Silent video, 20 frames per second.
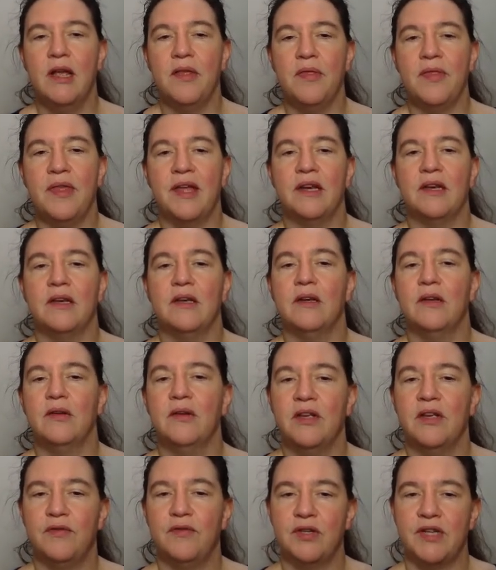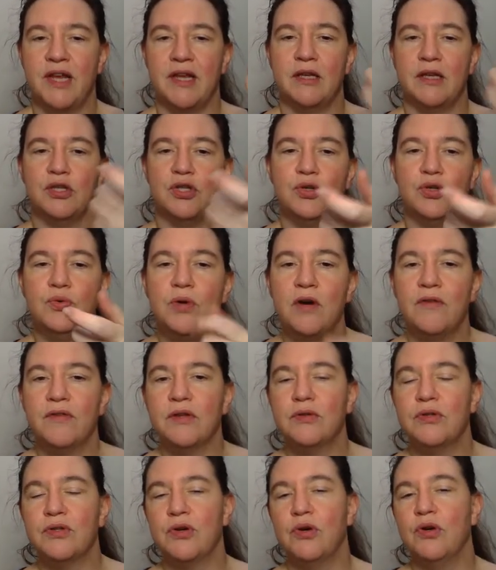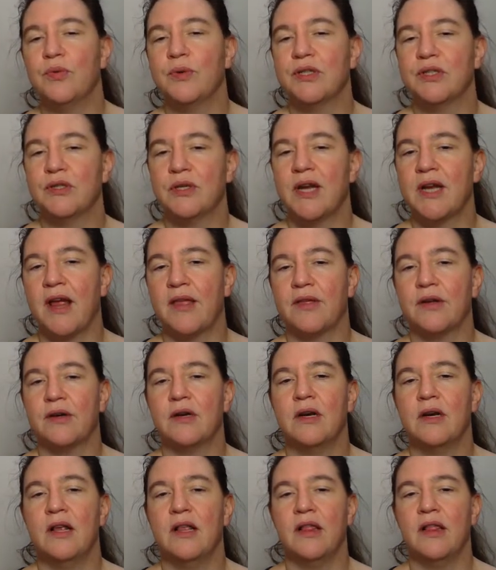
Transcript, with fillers: then if you're taking 2 of those code words together,